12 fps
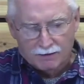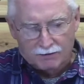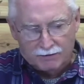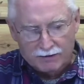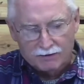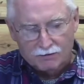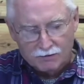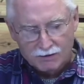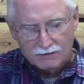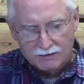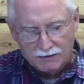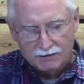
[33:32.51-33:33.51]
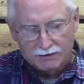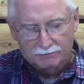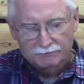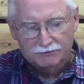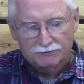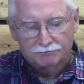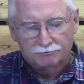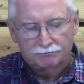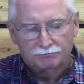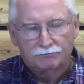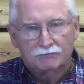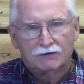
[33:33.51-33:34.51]
There are times
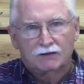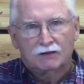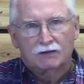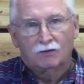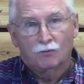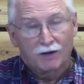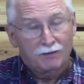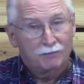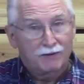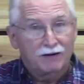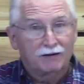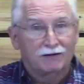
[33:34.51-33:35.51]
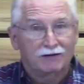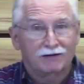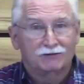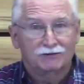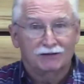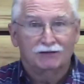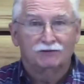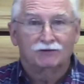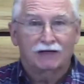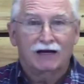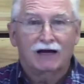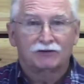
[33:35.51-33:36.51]
when barrenness is
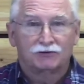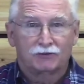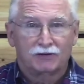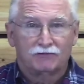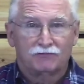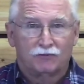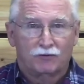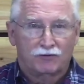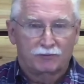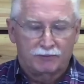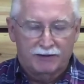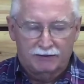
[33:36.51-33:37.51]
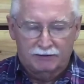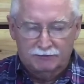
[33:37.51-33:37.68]
actually for the better.